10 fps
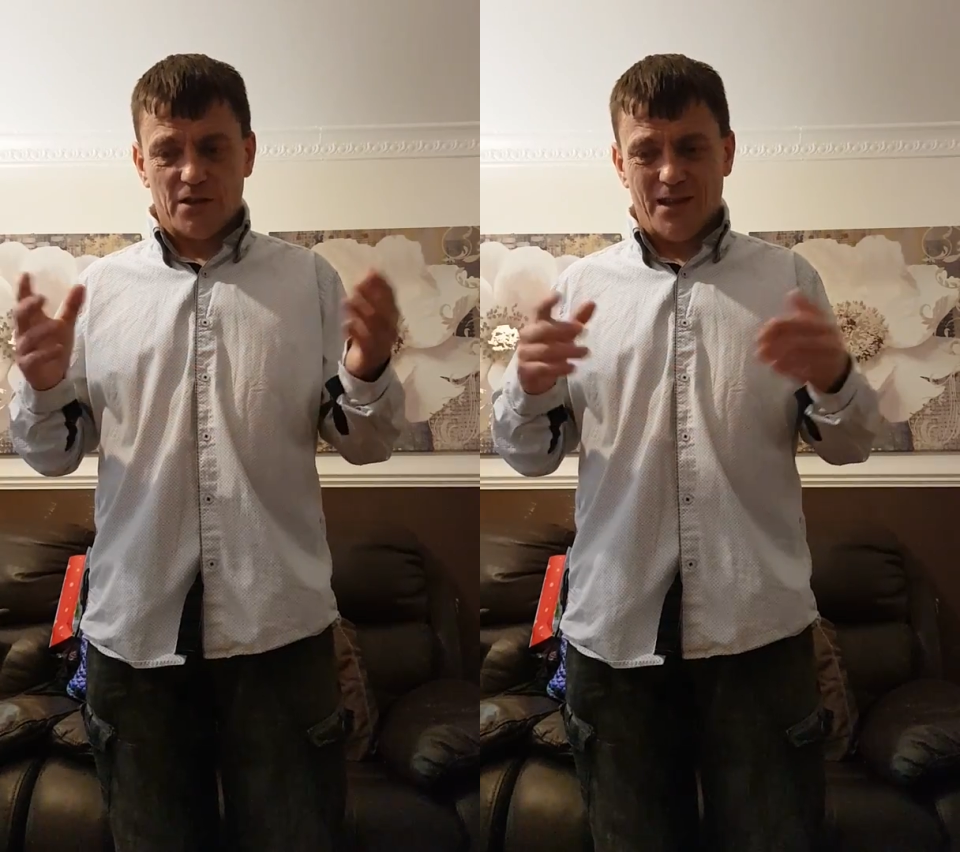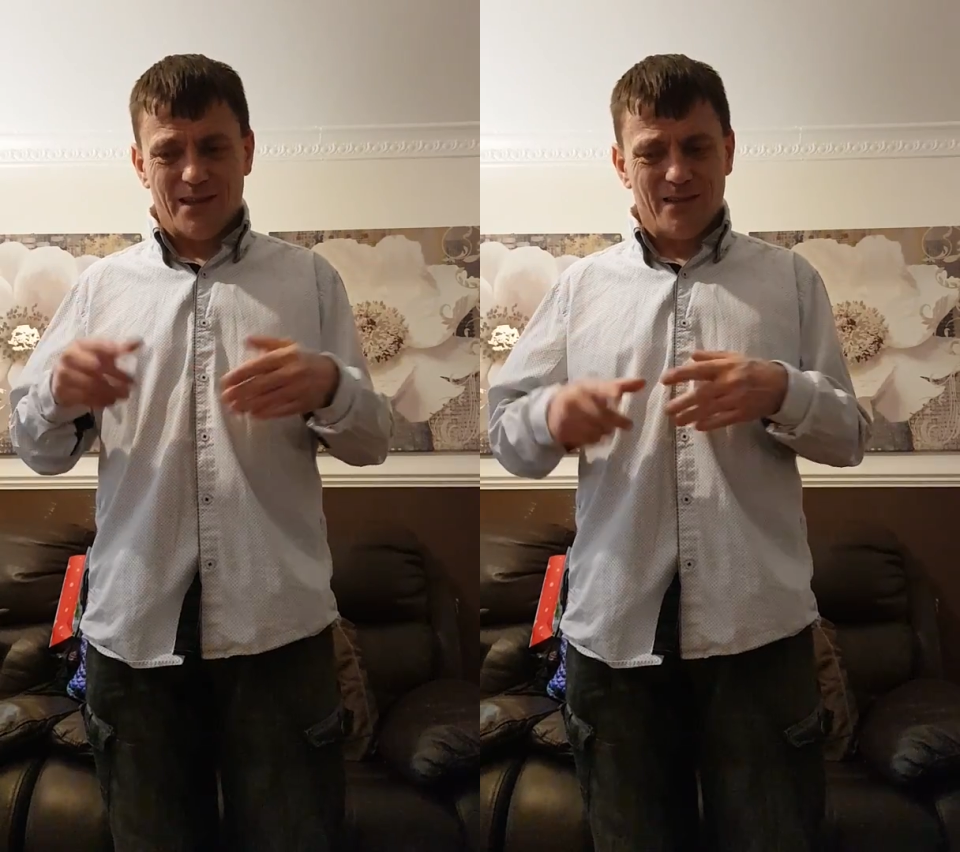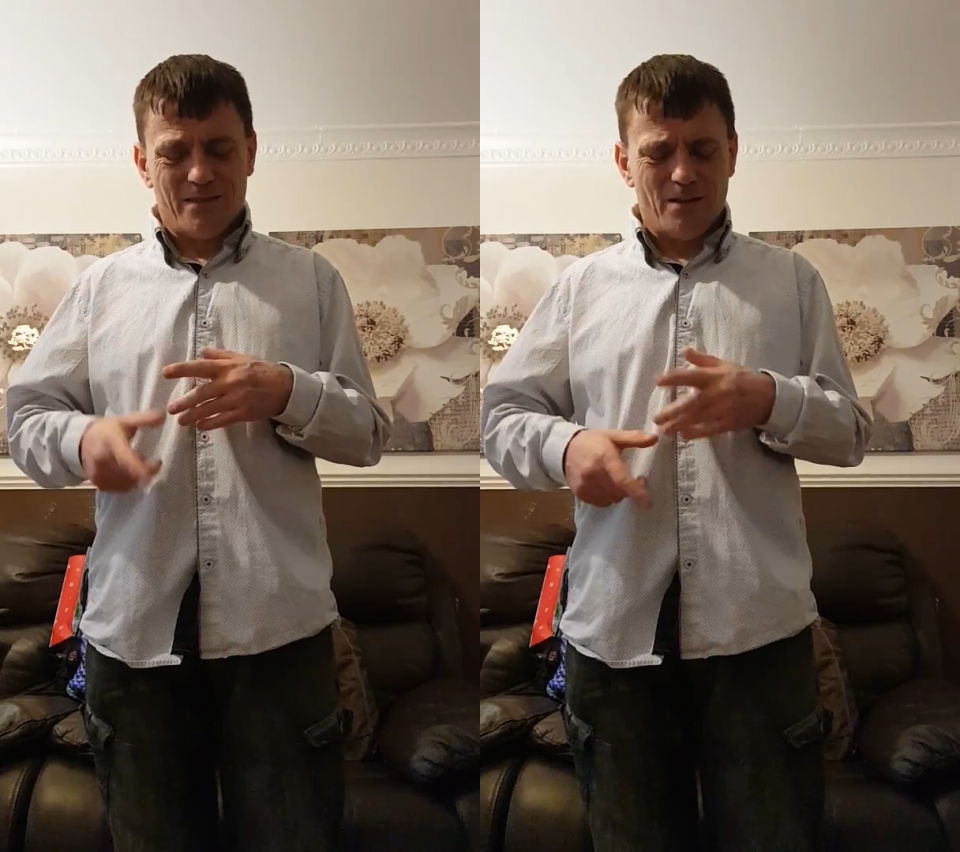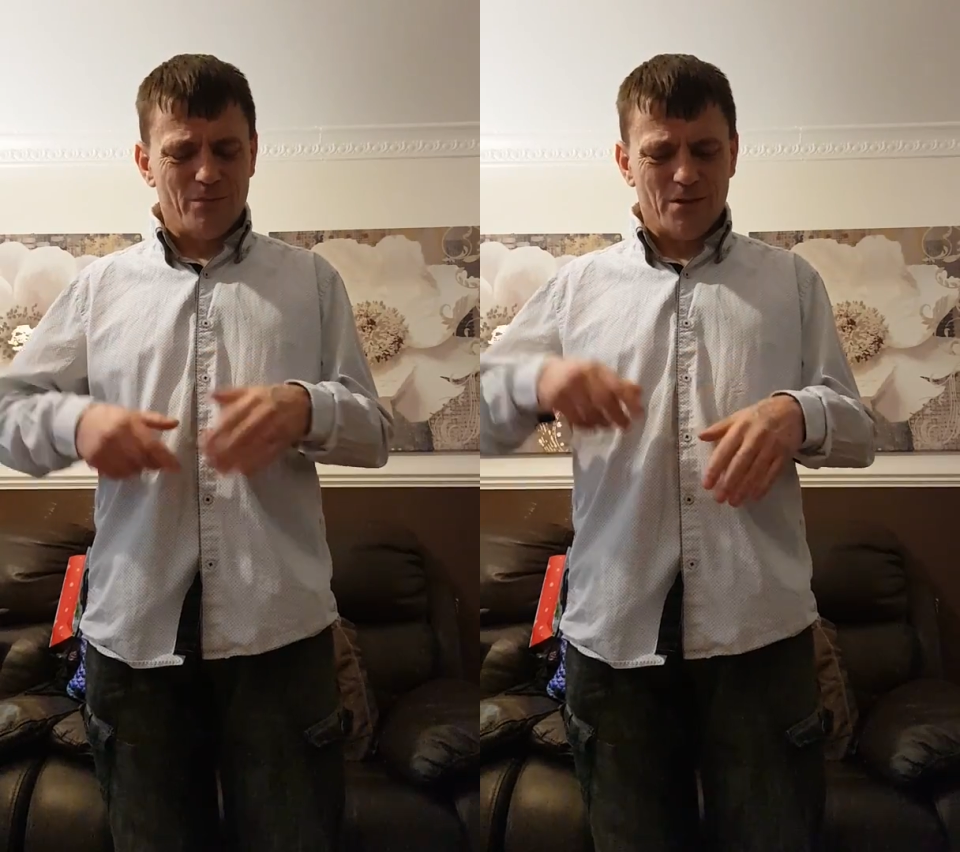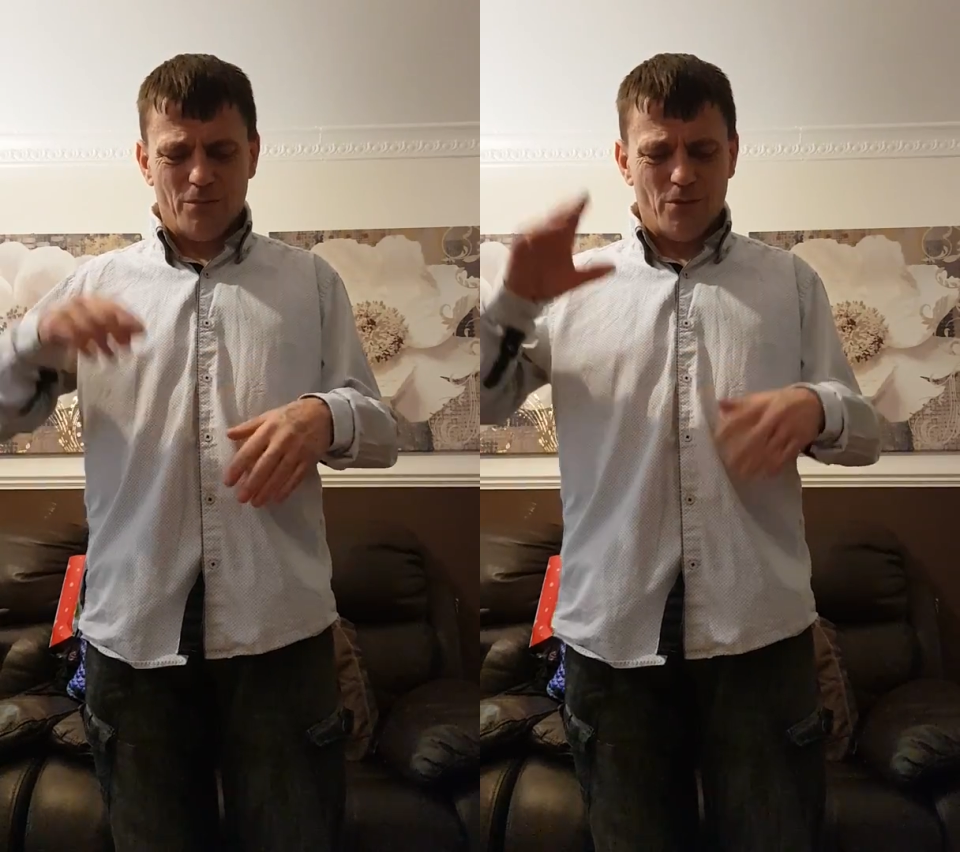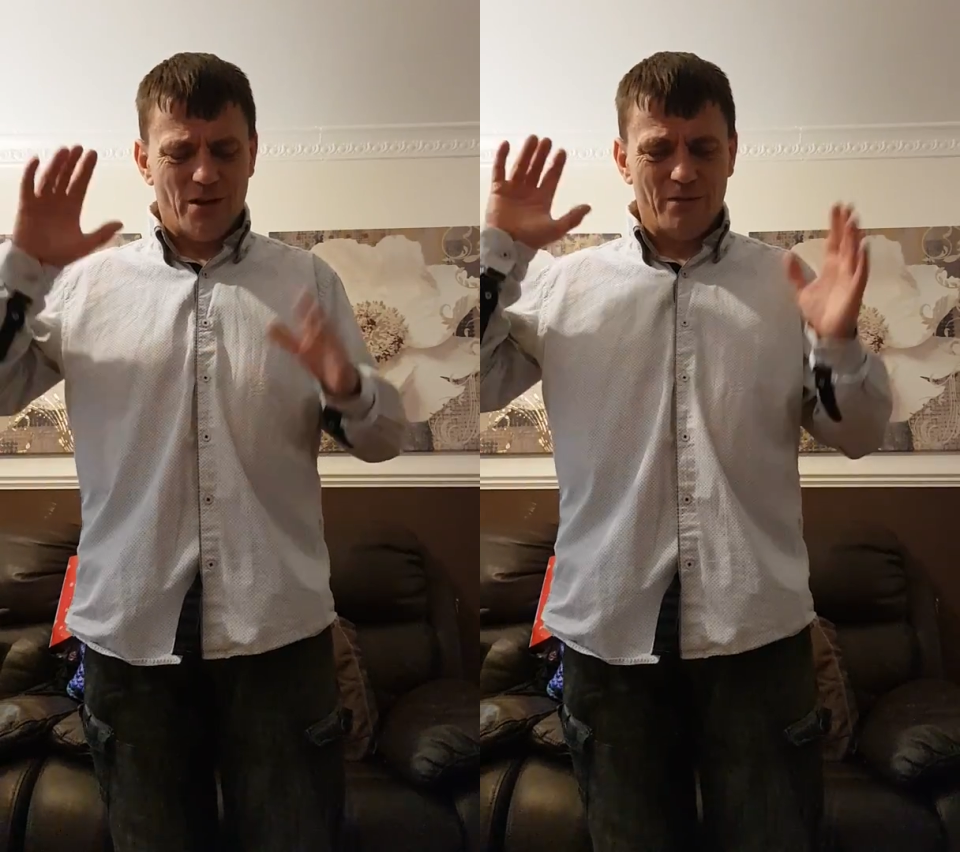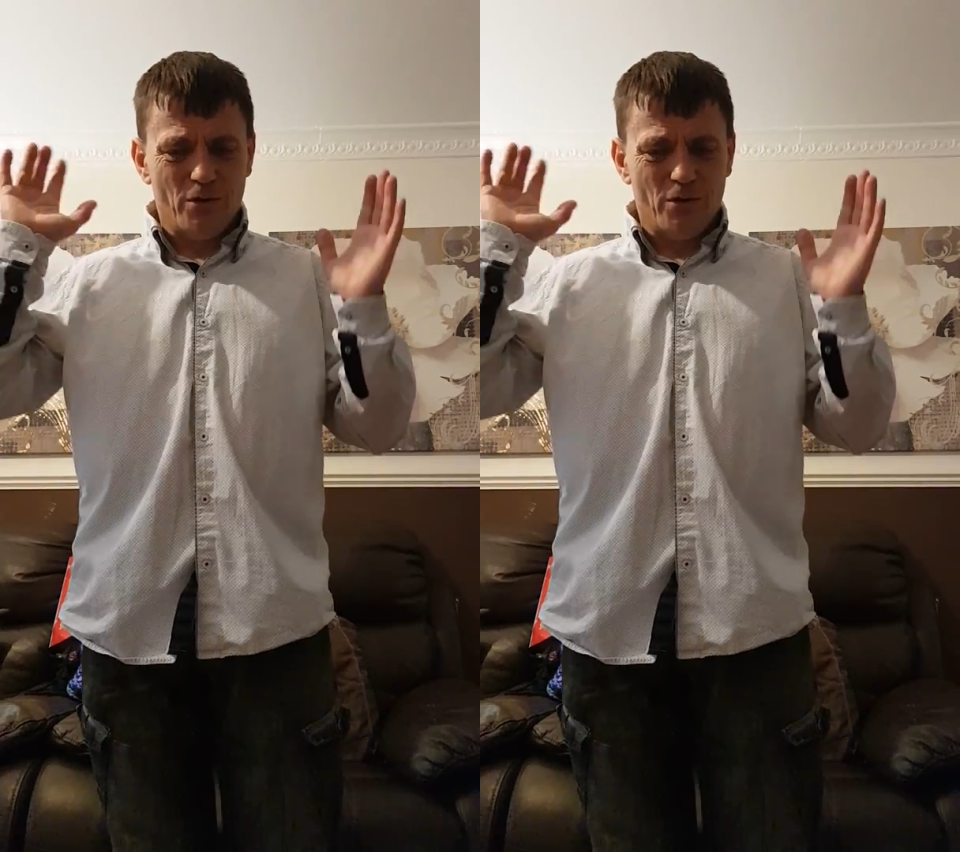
Like it, thumbs up, or whatever